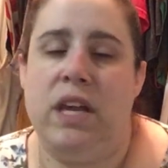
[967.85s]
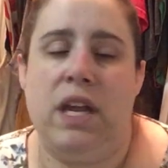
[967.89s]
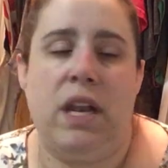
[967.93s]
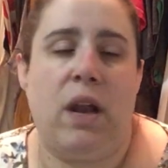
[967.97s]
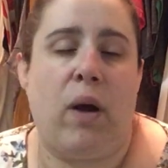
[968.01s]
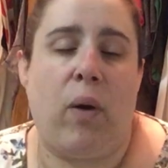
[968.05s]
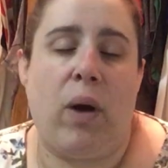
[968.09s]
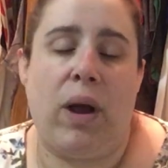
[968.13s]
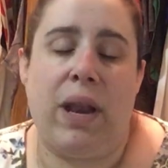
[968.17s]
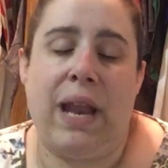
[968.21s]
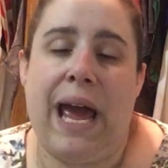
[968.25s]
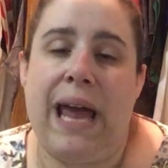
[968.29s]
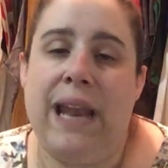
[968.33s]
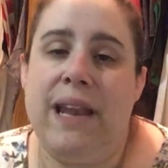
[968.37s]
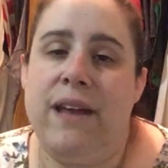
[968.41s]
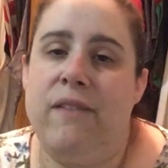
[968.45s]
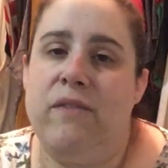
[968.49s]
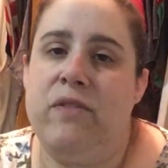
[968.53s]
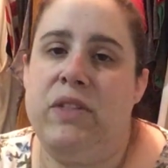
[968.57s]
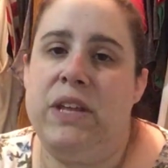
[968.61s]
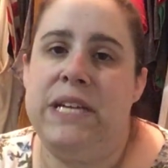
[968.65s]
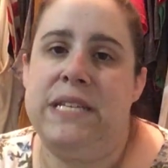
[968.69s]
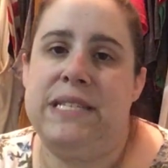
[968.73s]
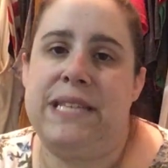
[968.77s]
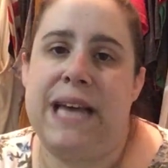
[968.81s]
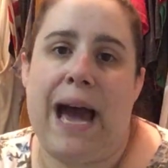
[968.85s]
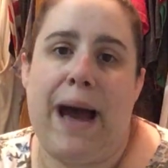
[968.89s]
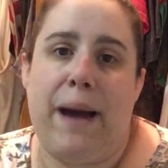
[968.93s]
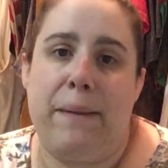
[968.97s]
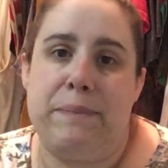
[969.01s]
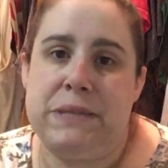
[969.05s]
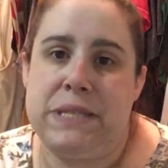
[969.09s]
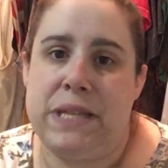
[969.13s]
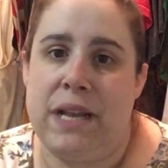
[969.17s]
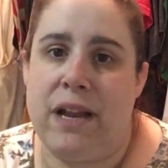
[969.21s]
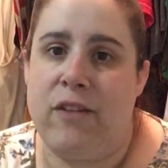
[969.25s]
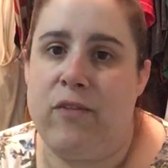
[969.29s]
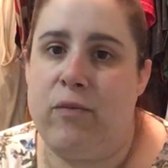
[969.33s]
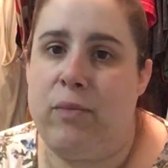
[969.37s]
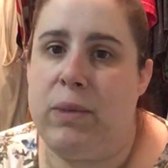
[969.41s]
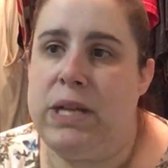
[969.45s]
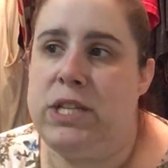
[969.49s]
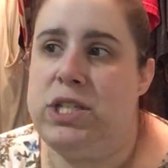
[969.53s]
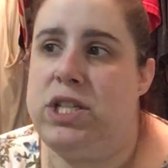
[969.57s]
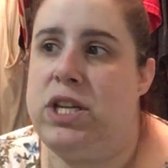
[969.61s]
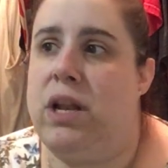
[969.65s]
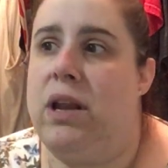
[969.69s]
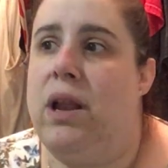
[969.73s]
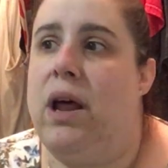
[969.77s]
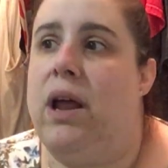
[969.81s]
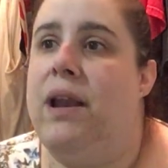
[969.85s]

on any of these apps that I've mentioned,